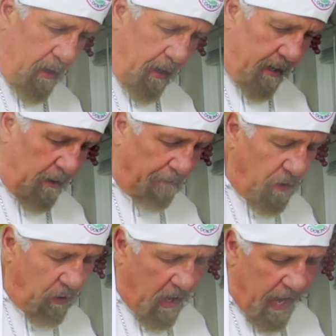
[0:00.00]
And if
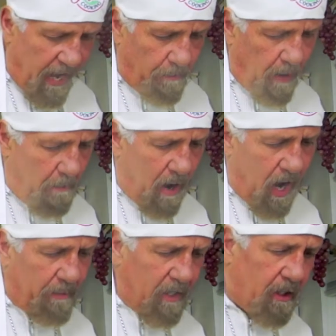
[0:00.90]
you like, my
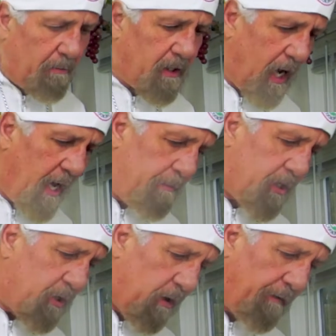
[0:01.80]
mama
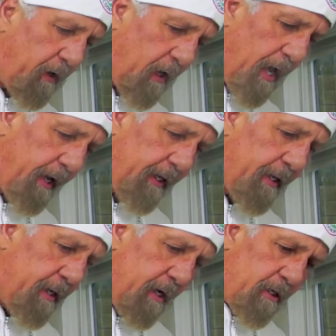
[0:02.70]
sometimes, if you like
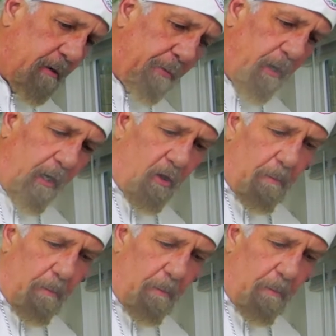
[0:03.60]
to put a little